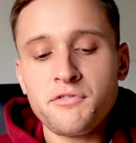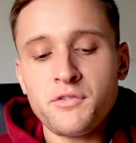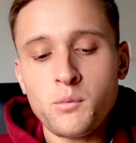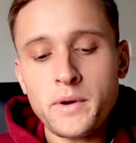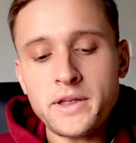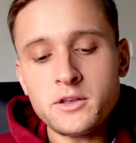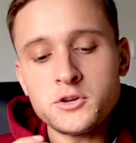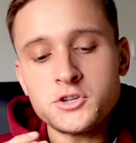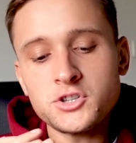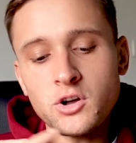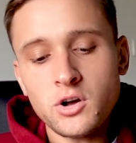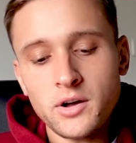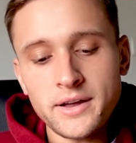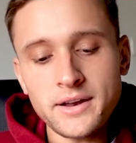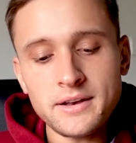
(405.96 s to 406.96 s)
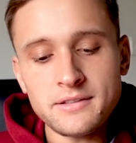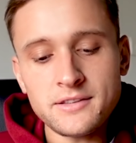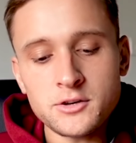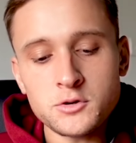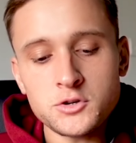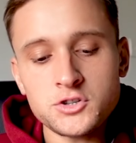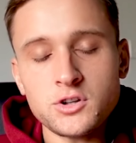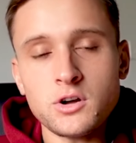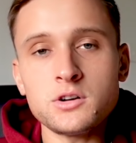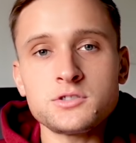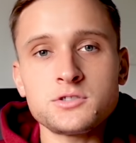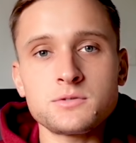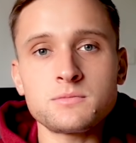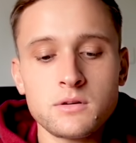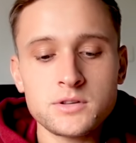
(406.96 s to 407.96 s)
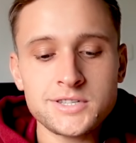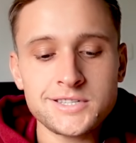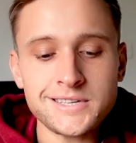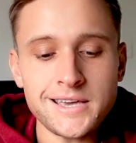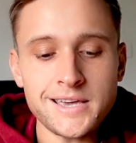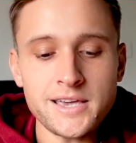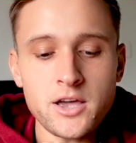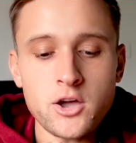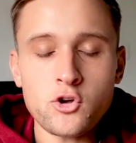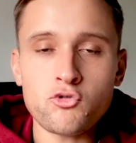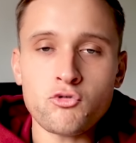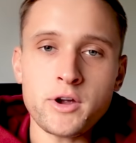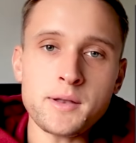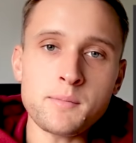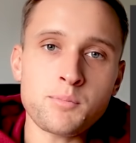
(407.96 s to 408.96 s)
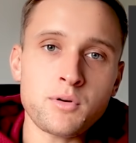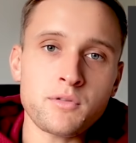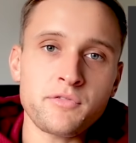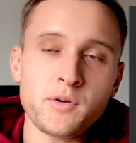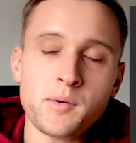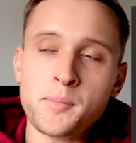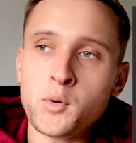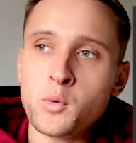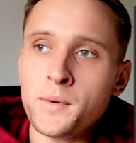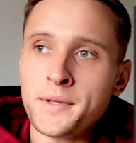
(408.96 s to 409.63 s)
from when you started did you start to see green profitable